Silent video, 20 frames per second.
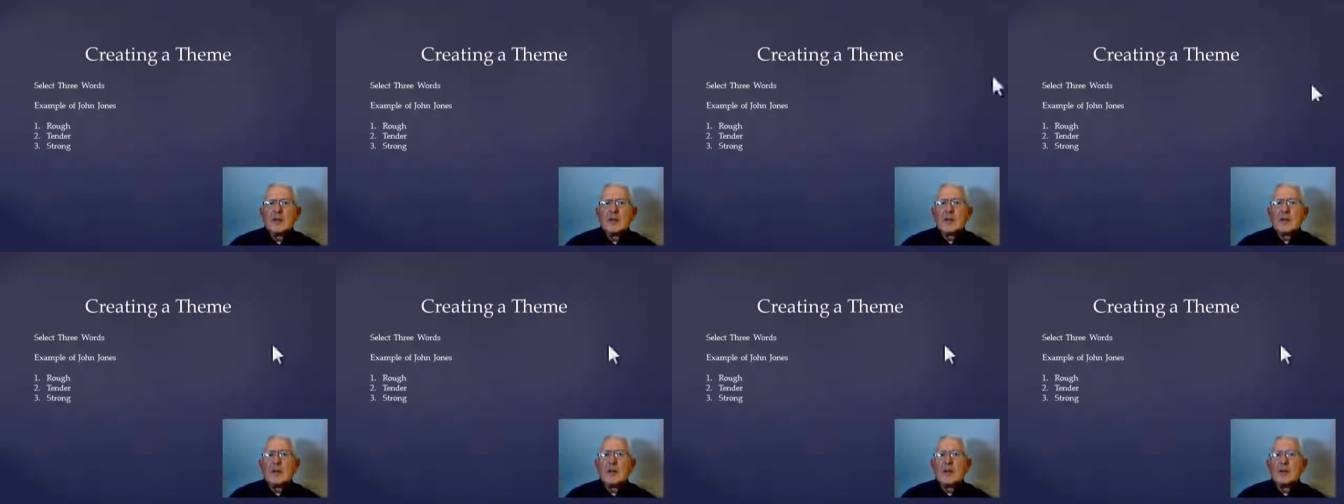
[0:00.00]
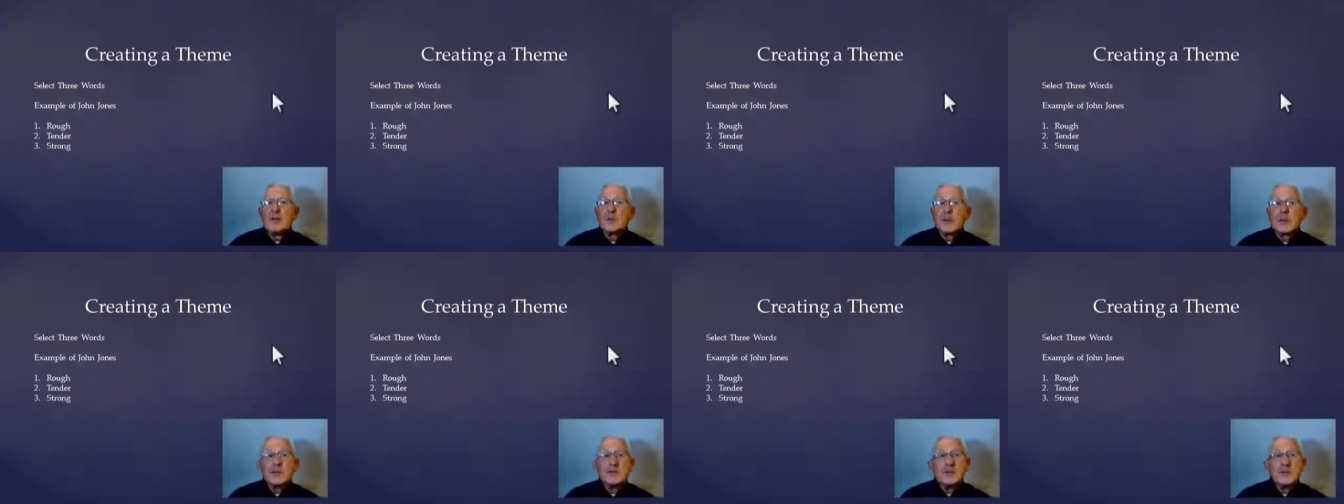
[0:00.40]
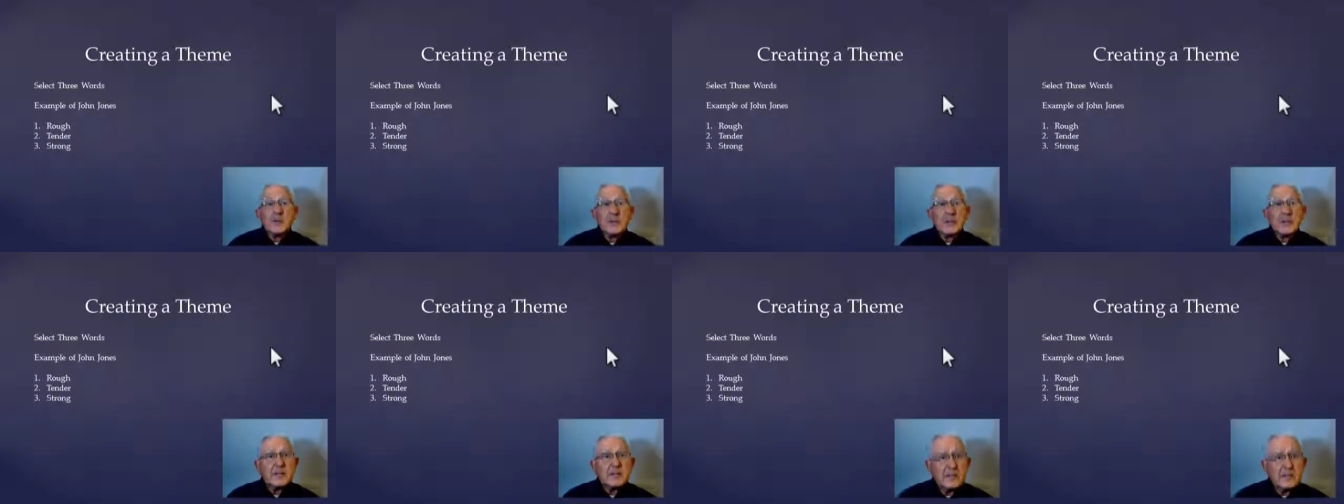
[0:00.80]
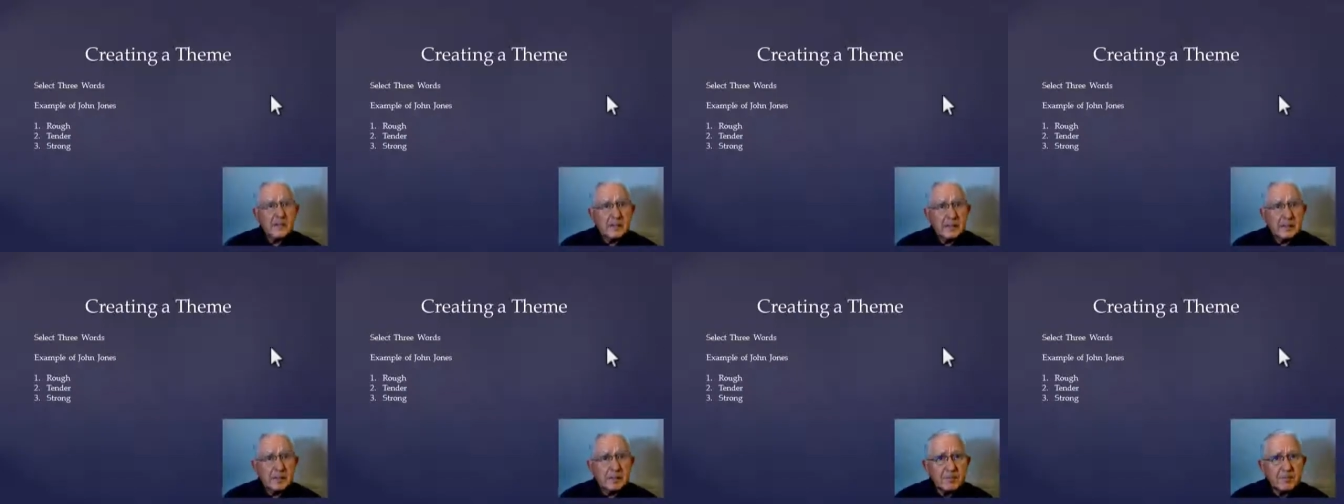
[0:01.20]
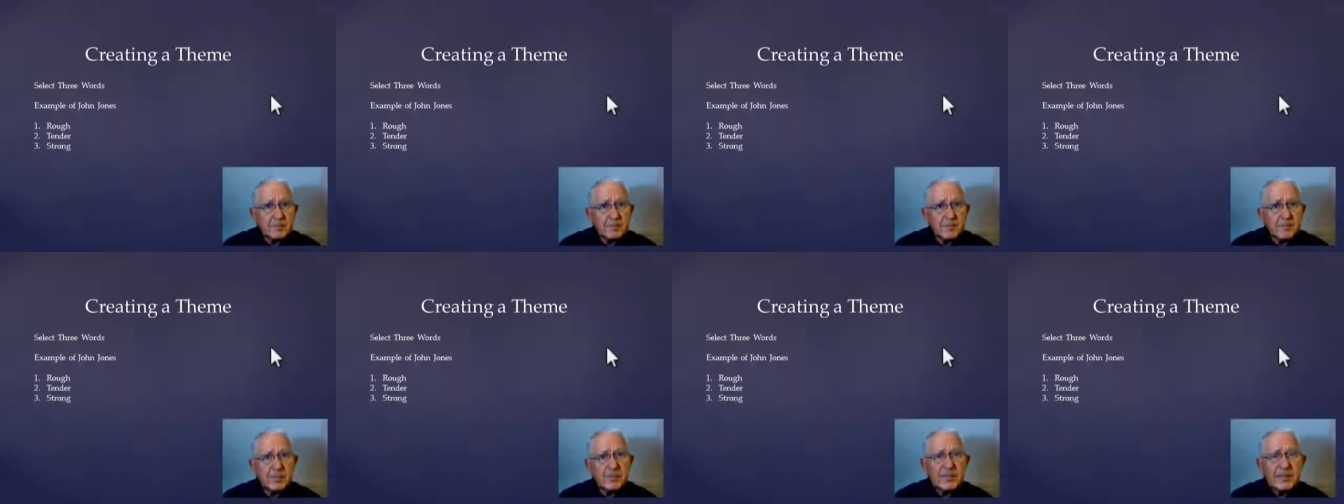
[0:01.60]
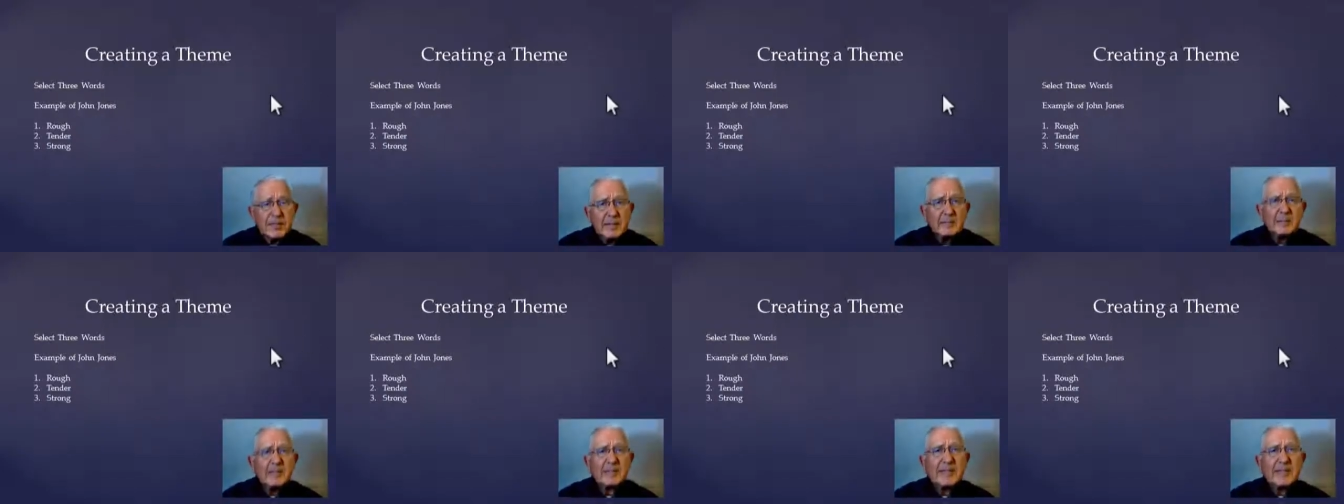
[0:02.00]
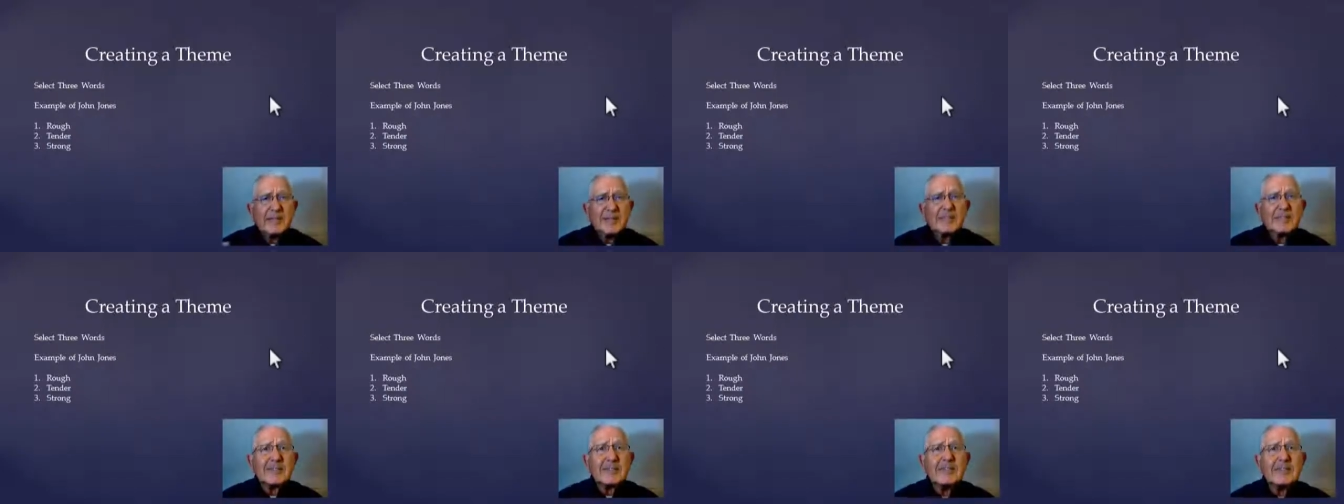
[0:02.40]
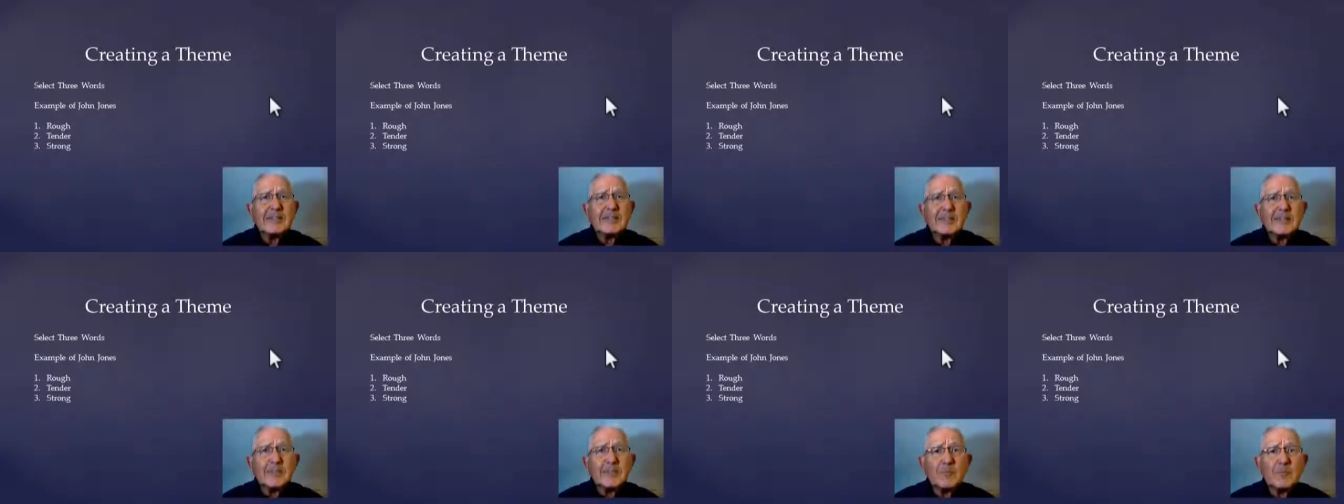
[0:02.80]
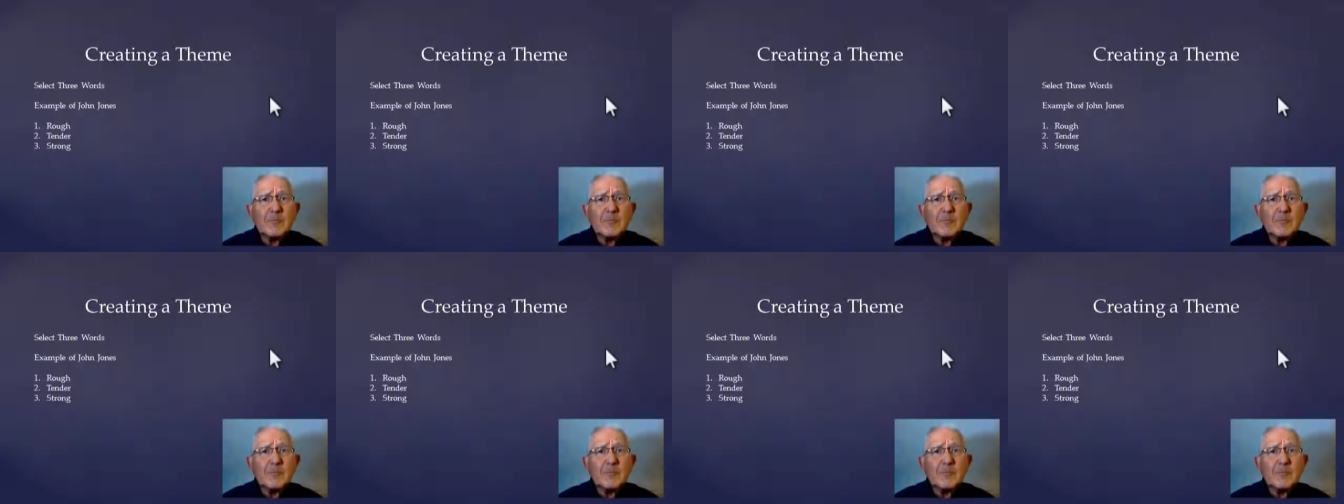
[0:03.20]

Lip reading: Now, we have to create a theme. The theme is basically